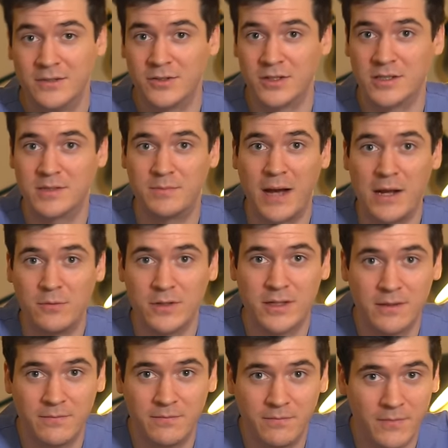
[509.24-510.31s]
So despite what
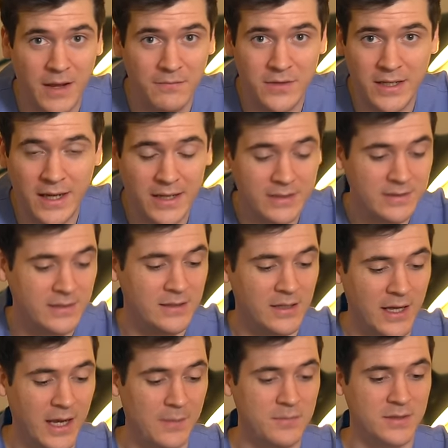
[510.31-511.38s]
the FDA
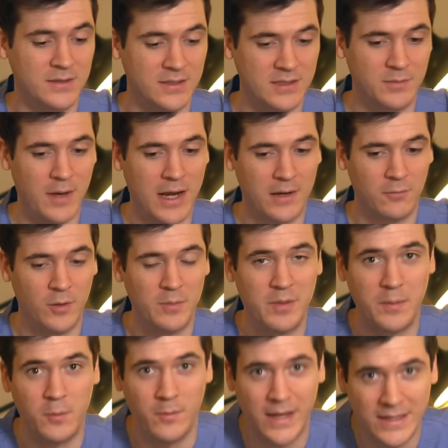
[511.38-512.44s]
claims, despite what
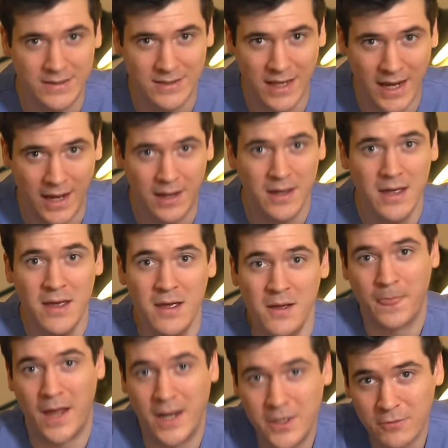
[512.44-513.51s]
people may say,
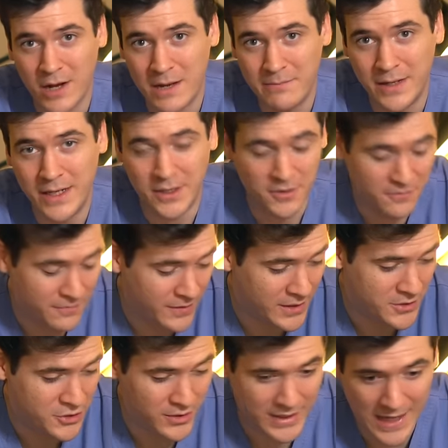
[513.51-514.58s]
any raw meat you
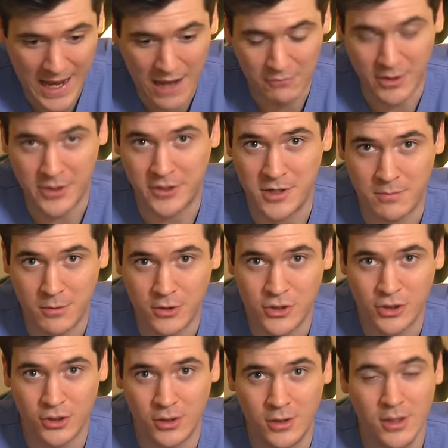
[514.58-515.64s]
feed your cat, whether
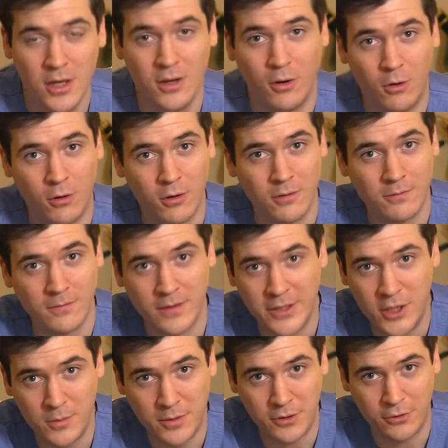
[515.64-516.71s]
commercial or
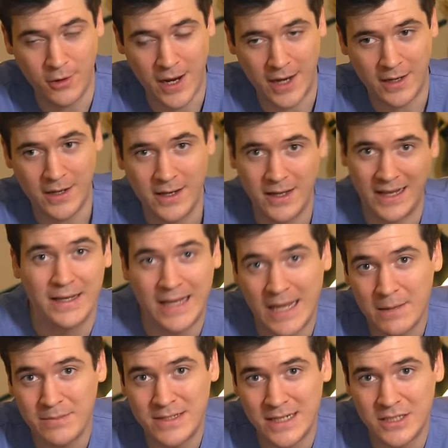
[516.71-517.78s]
human grade,
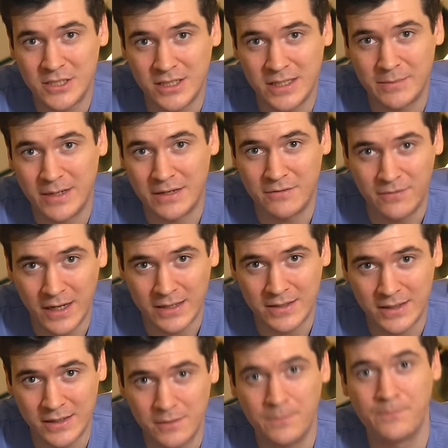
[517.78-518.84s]
can potentially be
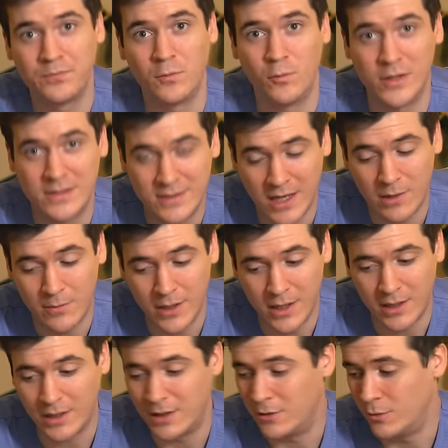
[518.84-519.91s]
infected with
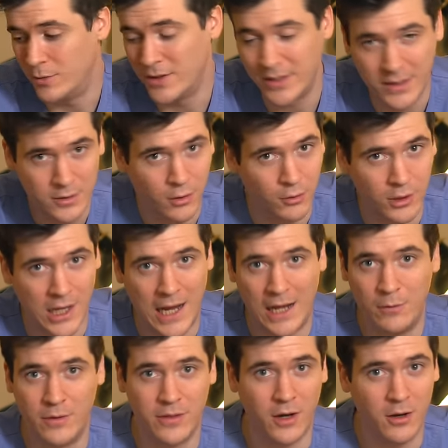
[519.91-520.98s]
salmonella, with E.
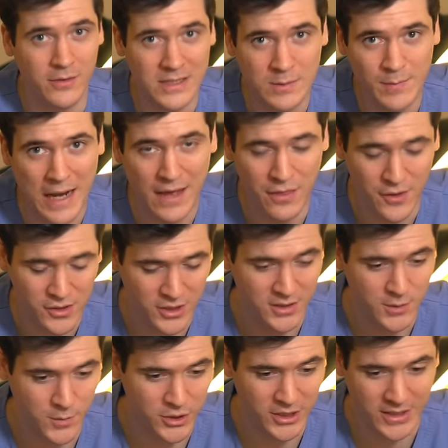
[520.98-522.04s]
coli, with all these
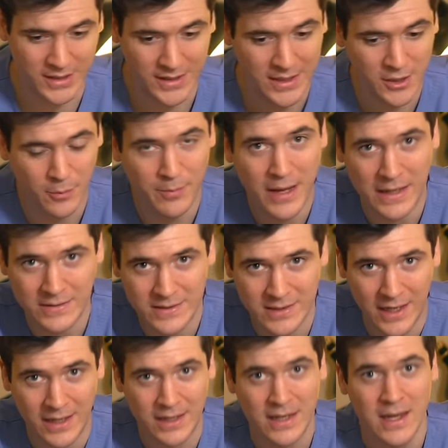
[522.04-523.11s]
pathogens, which can get your pet
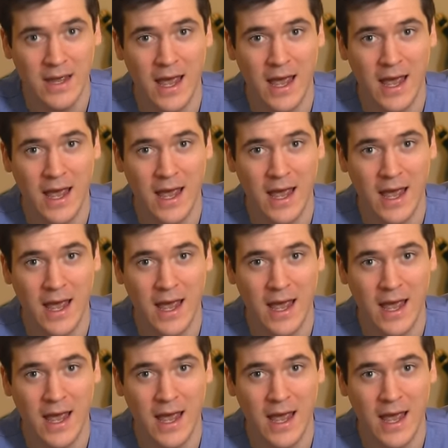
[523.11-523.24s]
sick.